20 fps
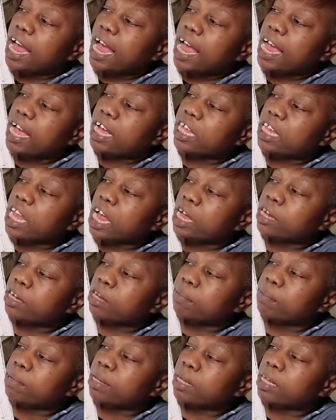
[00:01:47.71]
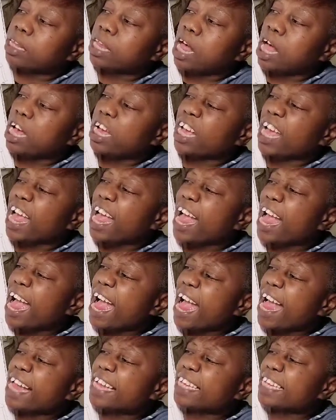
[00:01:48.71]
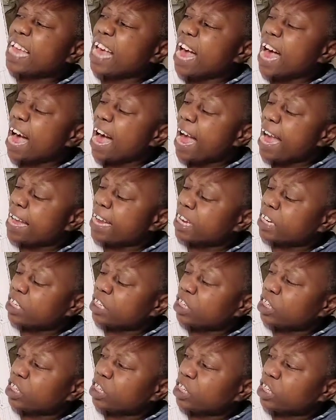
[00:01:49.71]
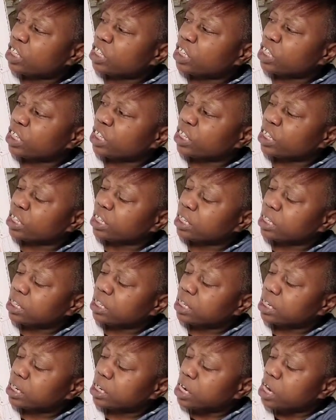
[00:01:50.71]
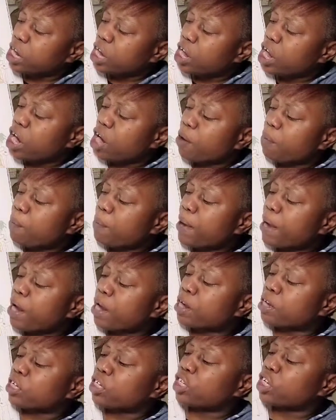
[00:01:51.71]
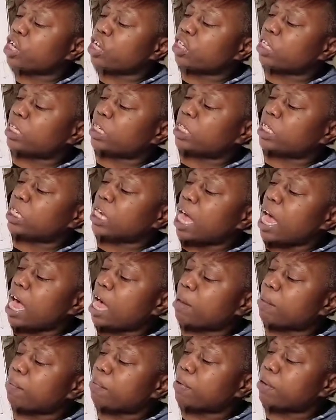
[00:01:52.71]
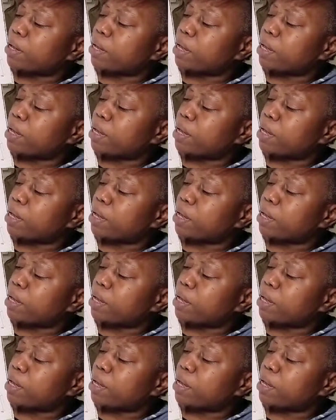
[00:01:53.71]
and climbed up the clock as high as she could. Her parents yelled, "Stop!"